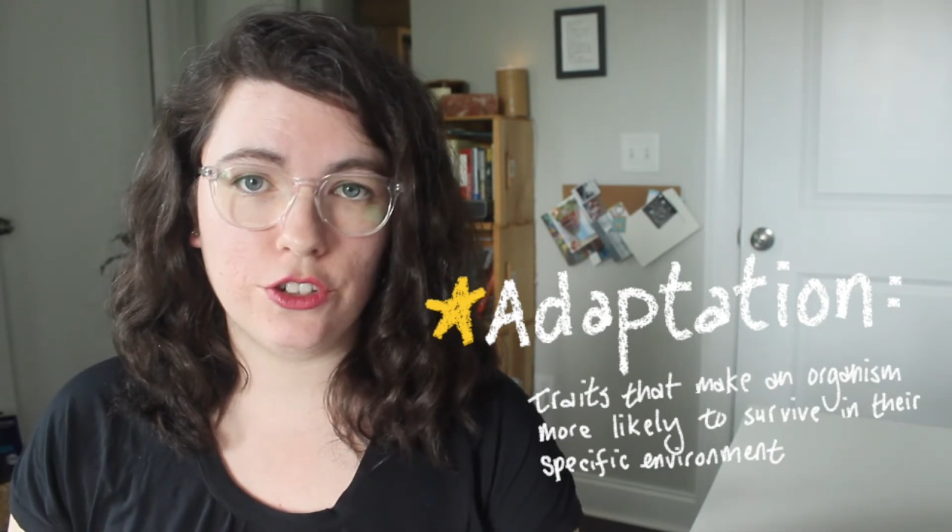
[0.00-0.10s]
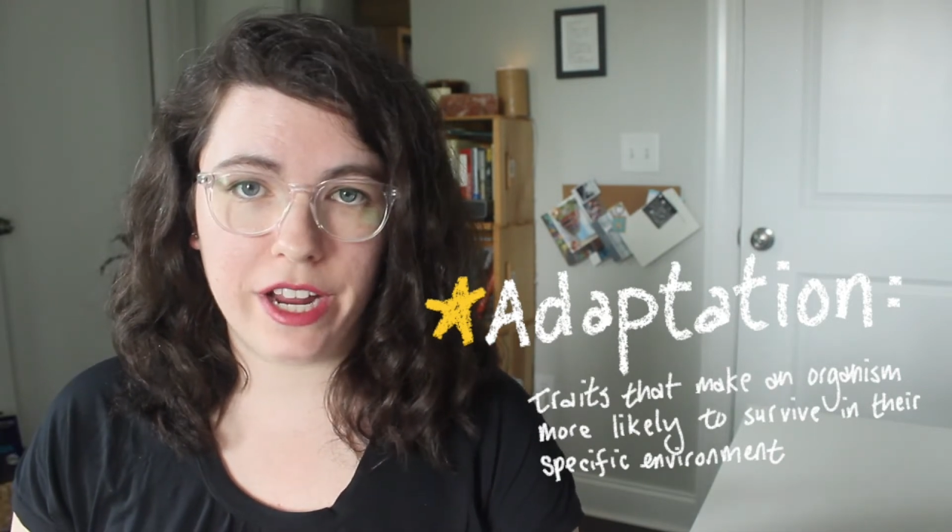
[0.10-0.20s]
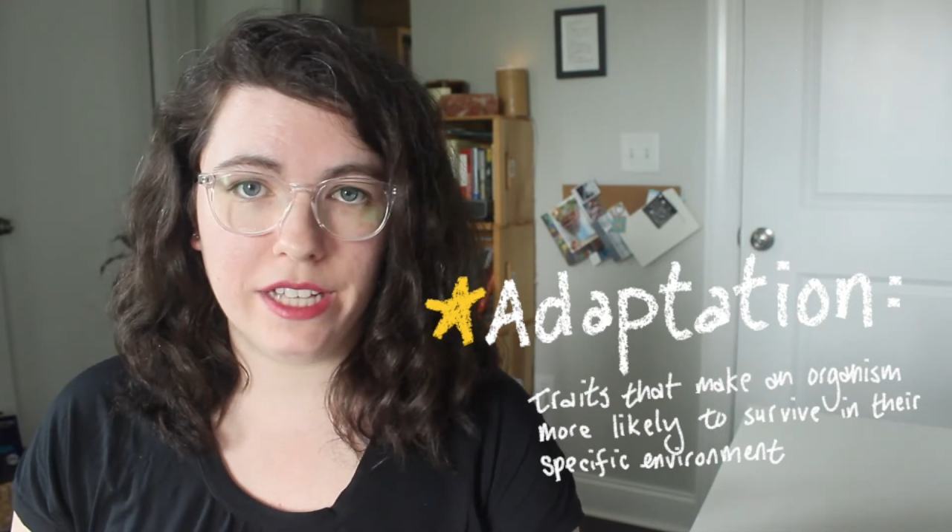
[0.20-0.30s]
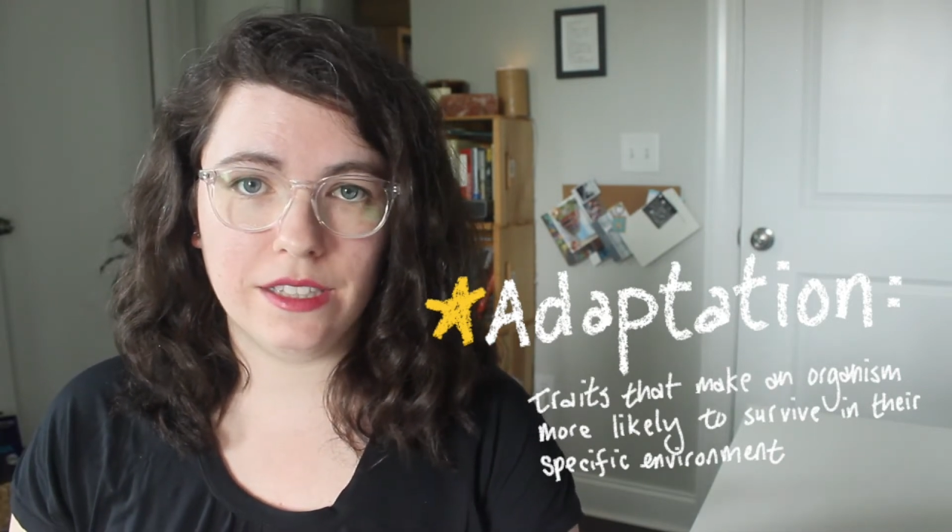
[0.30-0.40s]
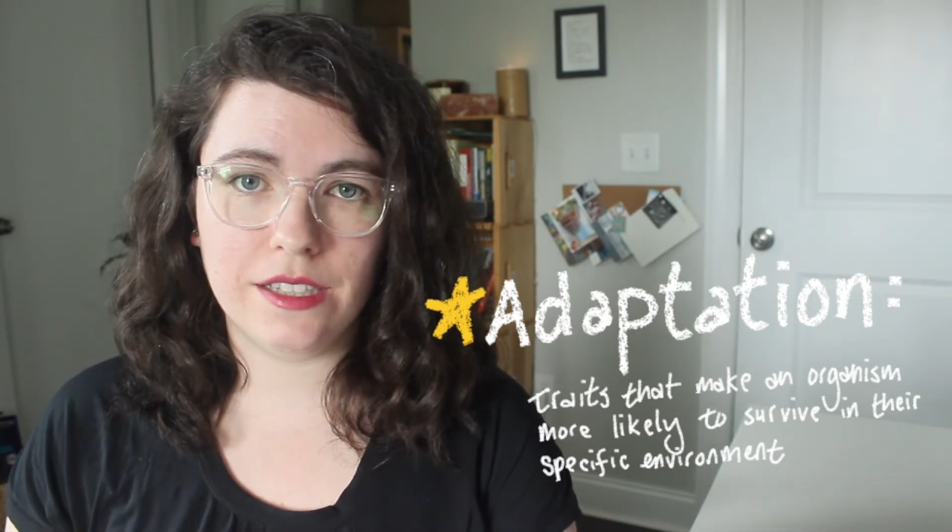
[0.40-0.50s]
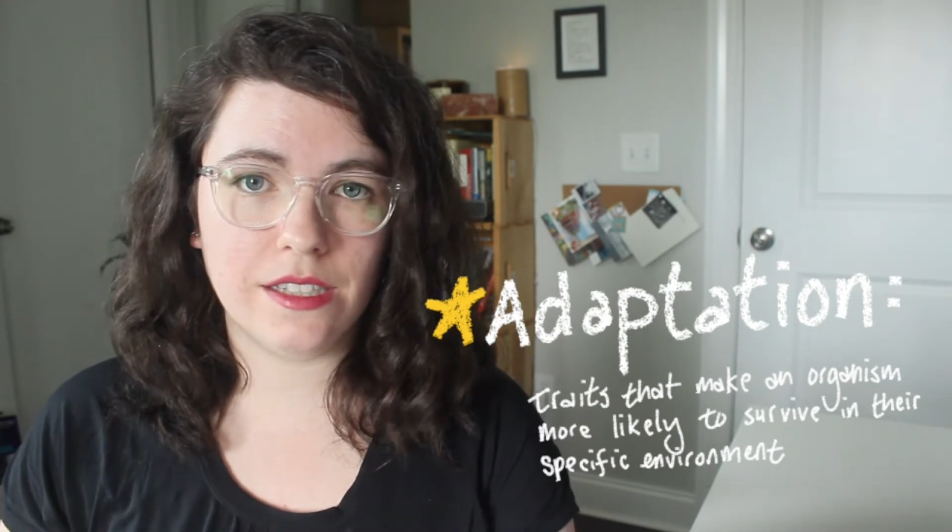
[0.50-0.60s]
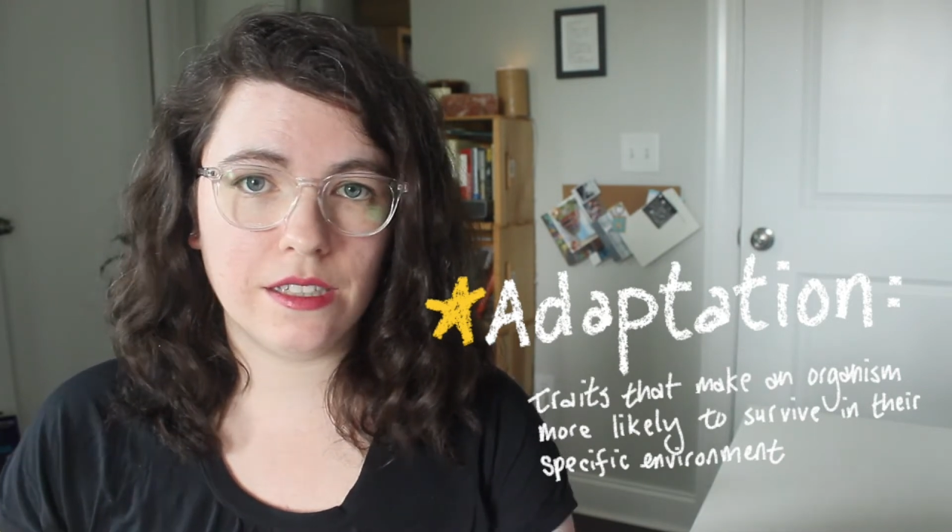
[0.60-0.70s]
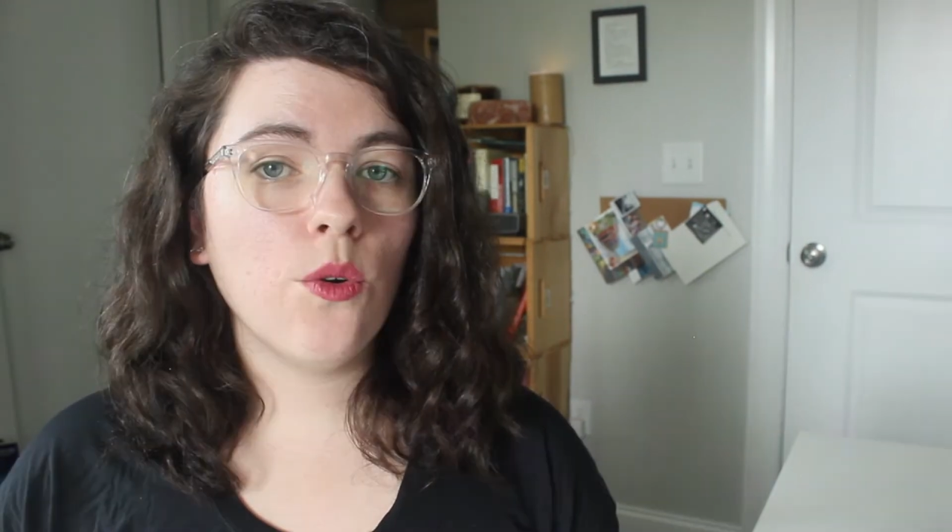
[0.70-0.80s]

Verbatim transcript: traits.